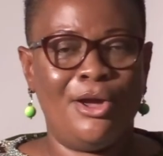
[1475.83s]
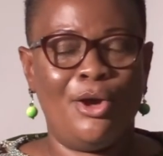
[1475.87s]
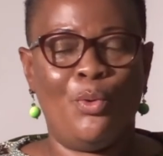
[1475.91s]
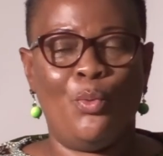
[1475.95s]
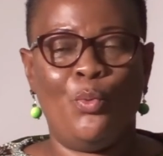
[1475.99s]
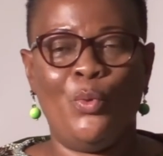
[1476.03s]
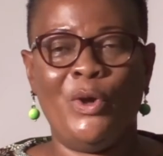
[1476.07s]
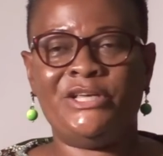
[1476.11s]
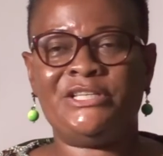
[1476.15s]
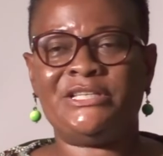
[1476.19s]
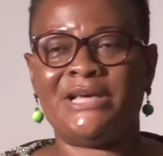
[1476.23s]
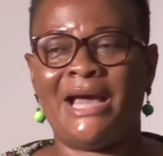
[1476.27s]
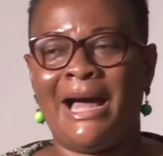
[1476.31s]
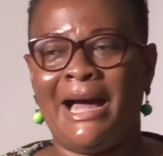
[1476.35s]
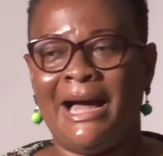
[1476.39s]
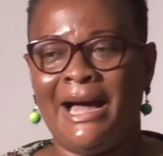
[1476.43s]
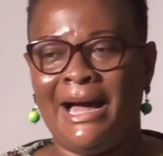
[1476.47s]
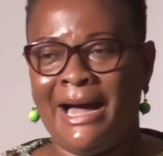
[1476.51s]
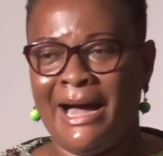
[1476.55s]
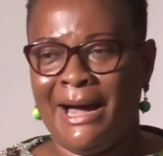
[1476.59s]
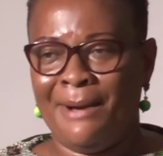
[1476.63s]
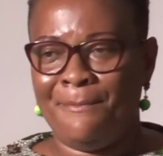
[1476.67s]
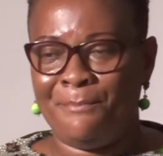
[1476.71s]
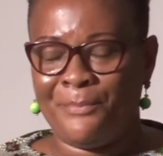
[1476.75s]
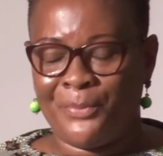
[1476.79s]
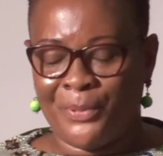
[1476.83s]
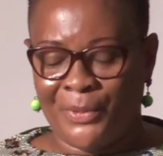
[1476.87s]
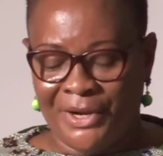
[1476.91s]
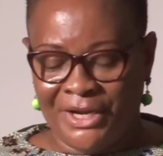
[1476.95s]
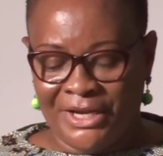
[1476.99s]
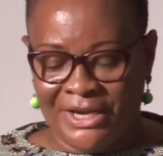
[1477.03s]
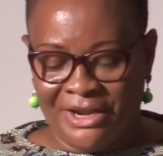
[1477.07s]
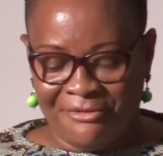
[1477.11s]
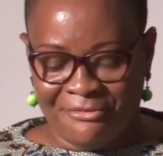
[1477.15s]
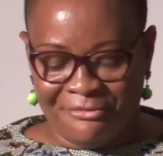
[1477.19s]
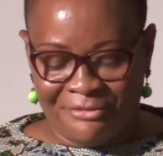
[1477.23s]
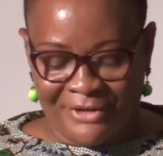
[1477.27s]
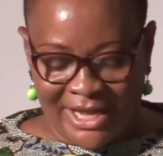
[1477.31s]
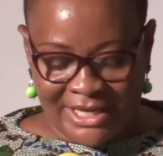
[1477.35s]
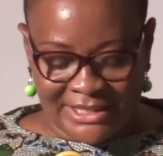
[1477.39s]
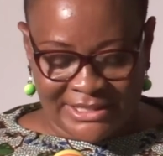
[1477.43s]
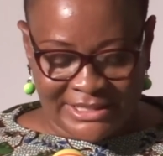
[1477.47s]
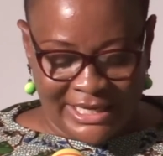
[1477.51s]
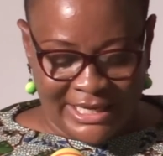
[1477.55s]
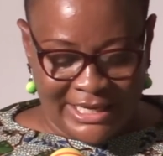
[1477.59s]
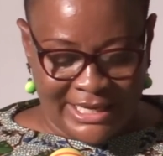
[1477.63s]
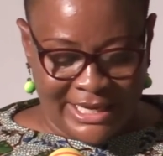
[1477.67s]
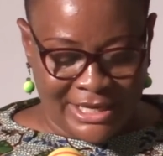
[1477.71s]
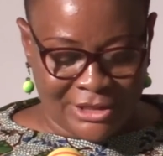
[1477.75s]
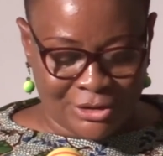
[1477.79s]
which are hampering the fight
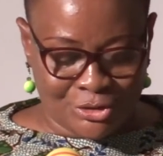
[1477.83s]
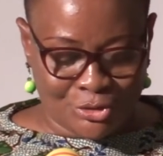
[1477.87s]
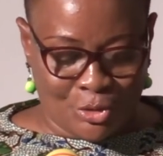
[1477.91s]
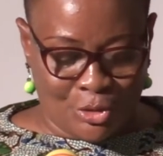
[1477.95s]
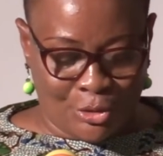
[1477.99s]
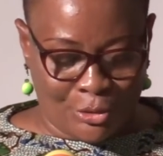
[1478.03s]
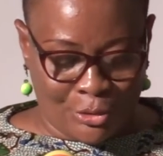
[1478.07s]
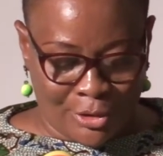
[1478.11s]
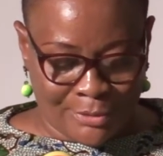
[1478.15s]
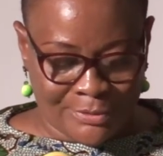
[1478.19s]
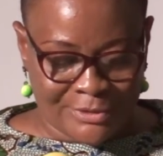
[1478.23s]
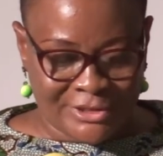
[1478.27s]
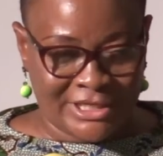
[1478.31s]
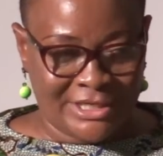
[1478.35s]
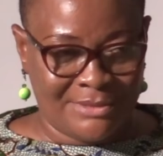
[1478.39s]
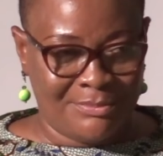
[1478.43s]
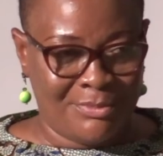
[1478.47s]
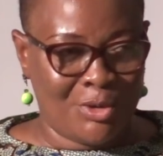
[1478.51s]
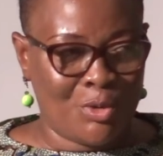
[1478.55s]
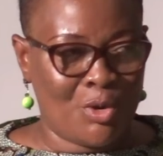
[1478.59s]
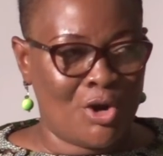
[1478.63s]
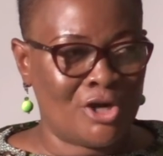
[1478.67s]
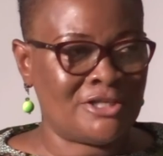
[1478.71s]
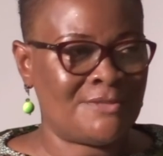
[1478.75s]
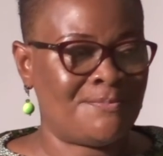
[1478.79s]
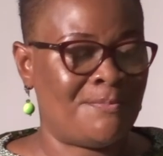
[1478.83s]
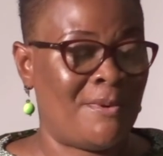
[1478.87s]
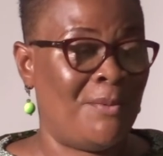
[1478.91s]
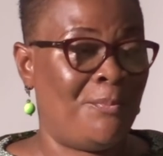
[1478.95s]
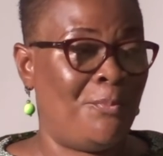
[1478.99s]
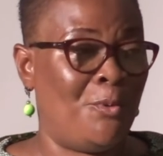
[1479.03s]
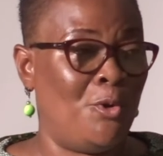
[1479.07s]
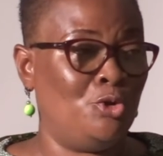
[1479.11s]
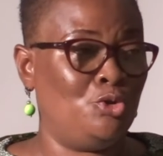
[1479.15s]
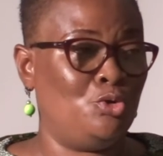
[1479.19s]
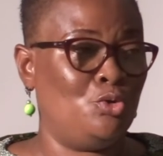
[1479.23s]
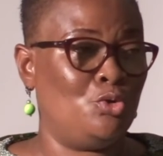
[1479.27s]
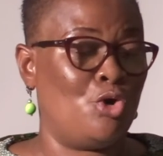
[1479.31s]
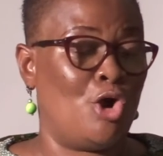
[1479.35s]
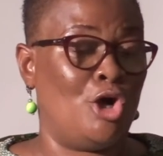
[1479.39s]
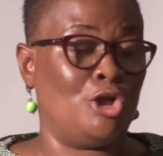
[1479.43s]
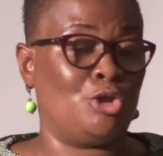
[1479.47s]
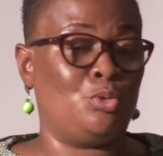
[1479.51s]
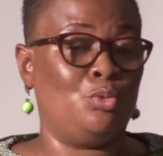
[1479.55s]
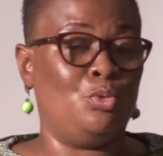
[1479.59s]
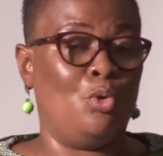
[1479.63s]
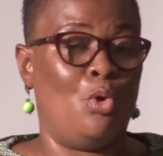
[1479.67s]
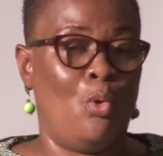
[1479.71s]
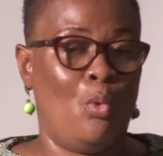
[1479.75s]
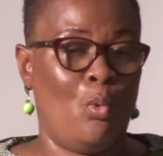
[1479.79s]
against corruption, because people do
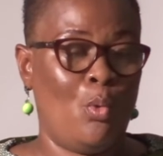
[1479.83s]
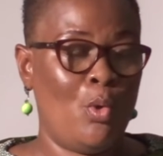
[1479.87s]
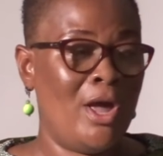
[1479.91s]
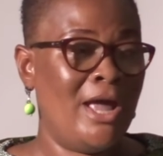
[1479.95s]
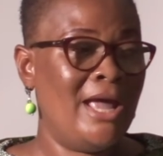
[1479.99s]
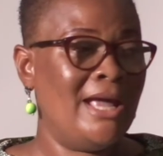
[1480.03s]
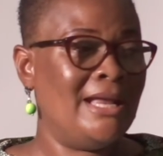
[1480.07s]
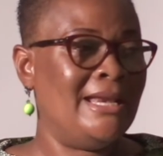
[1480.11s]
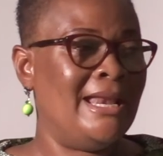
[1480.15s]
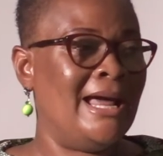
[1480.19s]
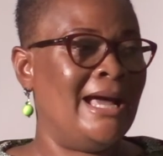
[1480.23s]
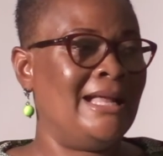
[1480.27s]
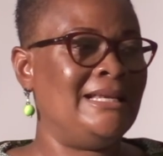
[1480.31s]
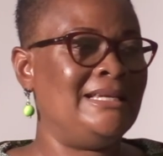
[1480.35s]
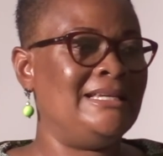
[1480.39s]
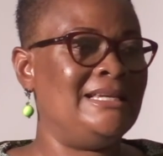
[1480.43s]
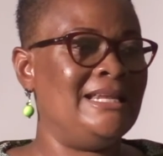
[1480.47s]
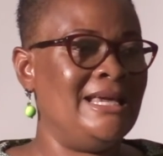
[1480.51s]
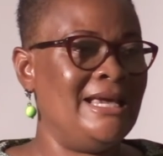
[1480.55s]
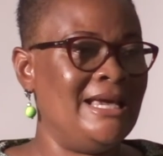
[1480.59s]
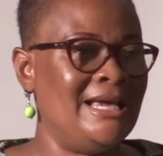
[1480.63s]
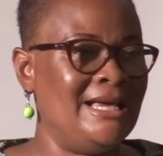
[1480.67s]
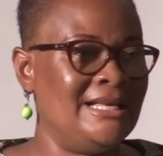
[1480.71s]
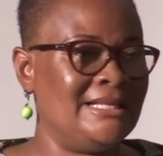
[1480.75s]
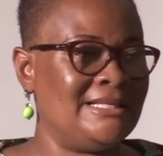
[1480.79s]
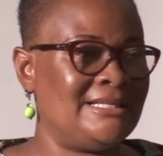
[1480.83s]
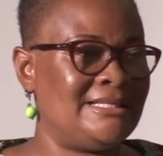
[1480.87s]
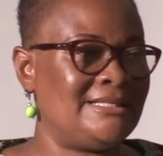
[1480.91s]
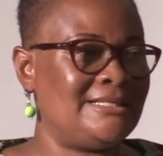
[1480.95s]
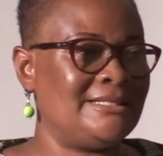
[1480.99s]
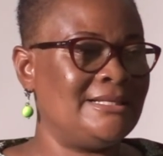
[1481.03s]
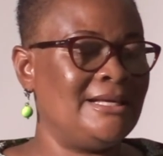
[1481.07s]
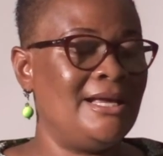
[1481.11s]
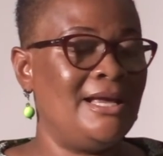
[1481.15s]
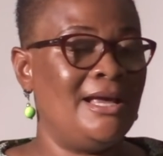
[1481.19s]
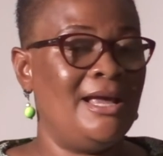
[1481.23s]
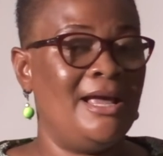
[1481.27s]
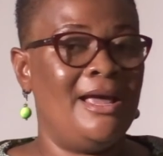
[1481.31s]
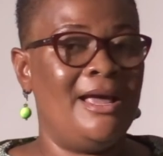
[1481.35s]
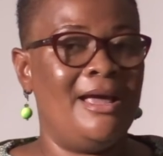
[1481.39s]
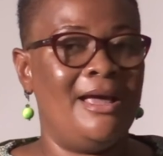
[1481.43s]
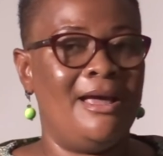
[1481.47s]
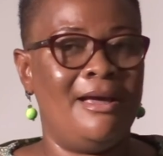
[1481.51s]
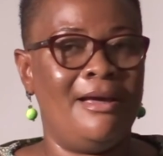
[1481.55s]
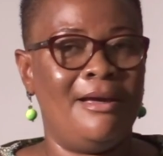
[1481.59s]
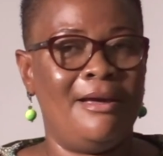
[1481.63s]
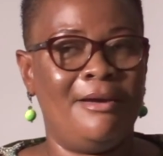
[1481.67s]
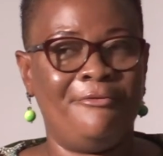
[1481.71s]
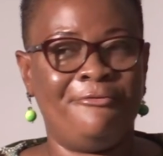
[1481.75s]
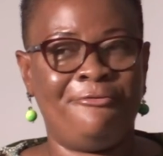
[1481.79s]
not know that these
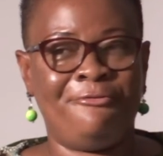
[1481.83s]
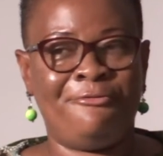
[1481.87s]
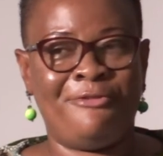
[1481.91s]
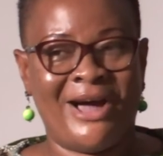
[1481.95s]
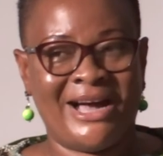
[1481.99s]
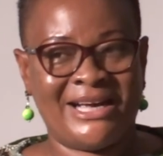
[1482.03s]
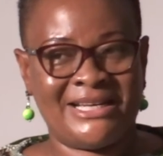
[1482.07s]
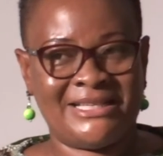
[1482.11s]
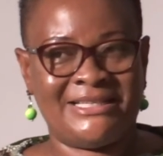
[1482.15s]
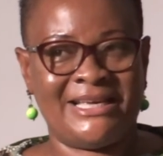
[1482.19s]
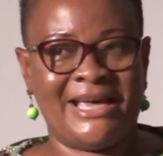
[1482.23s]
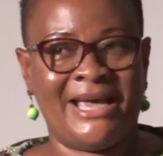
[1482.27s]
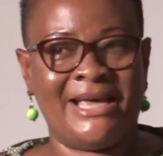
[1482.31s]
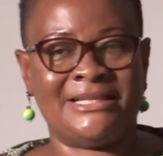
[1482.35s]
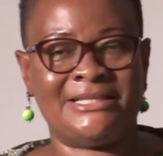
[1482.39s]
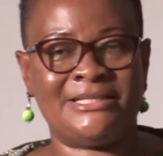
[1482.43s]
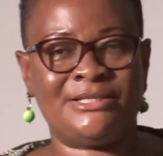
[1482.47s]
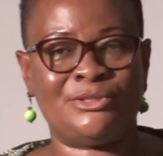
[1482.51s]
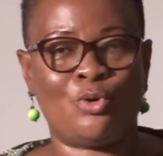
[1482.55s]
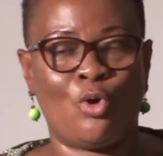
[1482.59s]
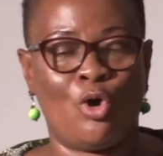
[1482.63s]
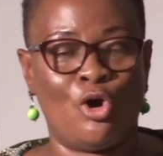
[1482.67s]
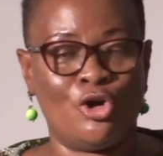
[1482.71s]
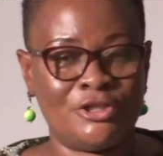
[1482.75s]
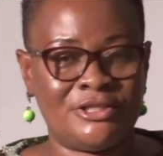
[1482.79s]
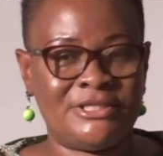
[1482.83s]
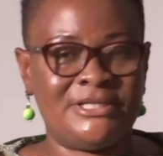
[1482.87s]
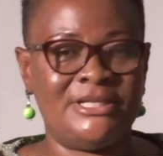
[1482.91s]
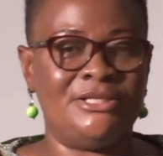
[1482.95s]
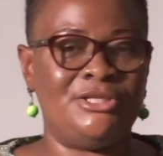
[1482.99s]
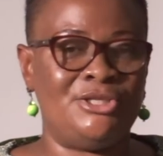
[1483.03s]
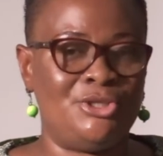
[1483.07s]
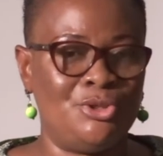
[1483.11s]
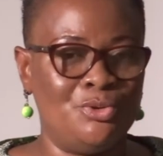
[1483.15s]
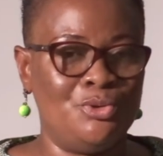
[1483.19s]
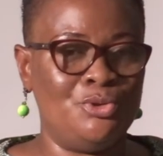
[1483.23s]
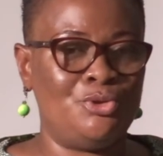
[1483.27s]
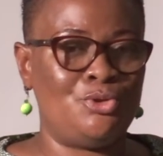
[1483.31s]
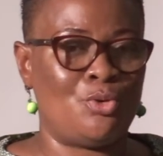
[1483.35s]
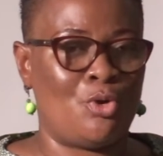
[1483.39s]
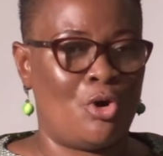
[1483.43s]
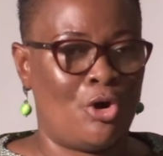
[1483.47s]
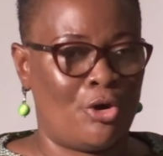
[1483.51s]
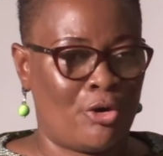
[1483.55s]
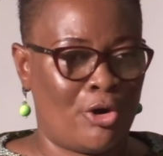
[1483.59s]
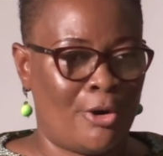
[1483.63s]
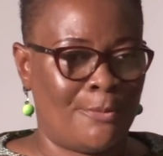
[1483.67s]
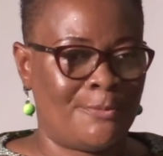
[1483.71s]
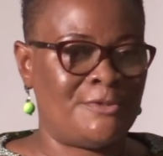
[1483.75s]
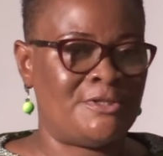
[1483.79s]
factors constitute
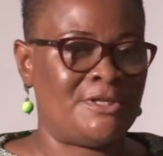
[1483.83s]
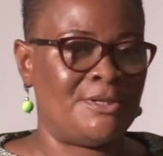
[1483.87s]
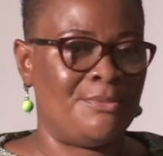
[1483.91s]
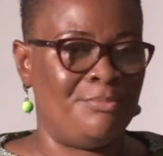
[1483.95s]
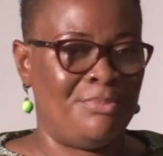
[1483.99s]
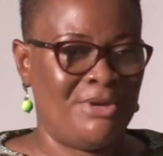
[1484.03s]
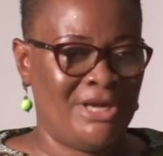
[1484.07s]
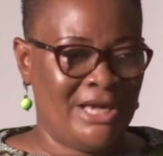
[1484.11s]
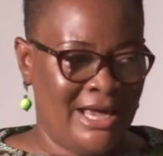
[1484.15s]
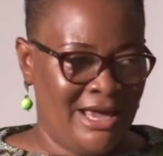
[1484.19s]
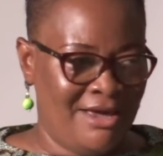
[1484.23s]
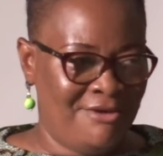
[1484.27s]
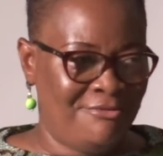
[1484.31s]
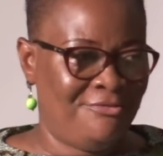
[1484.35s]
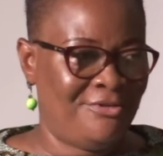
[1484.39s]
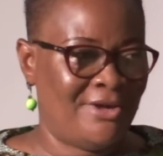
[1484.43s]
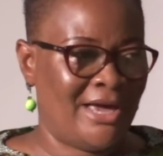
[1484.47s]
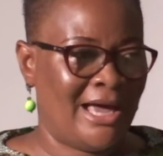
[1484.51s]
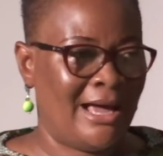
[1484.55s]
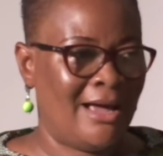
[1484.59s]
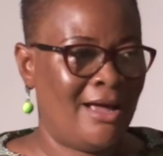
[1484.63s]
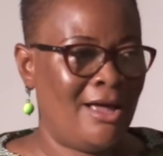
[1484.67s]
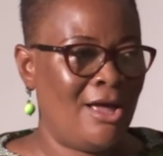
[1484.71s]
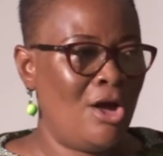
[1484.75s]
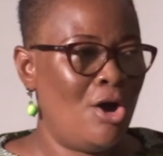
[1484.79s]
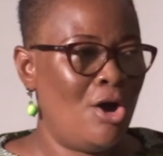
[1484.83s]
corrupt behavior